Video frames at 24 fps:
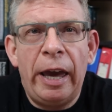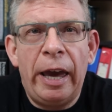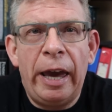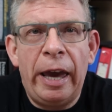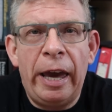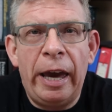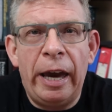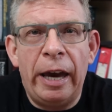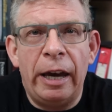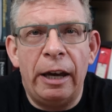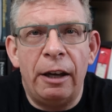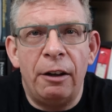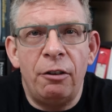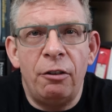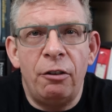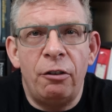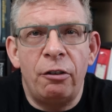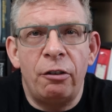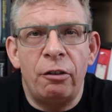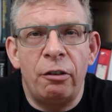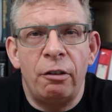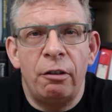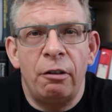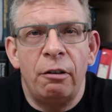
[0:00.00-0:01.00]

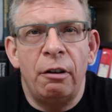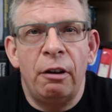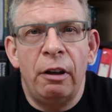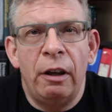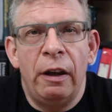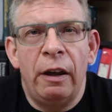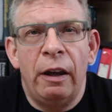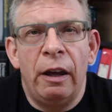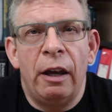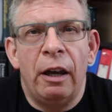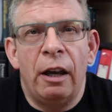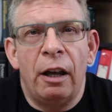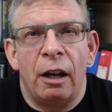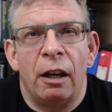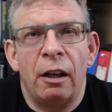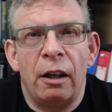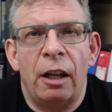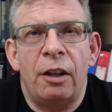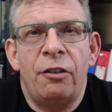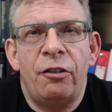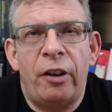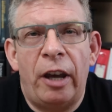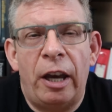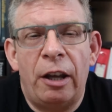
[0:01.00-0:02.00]
and
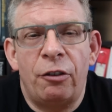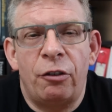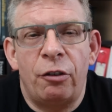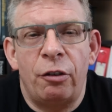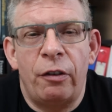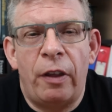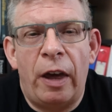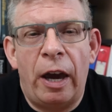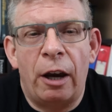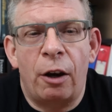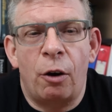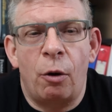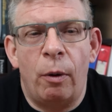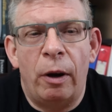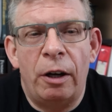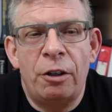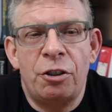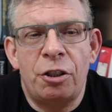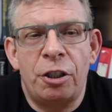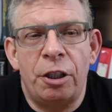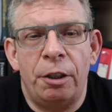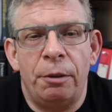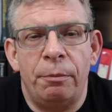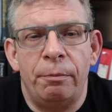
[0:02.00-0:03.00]
let's answer that
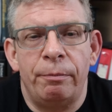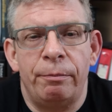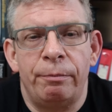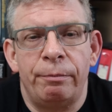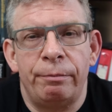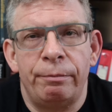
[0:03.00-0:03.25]
question.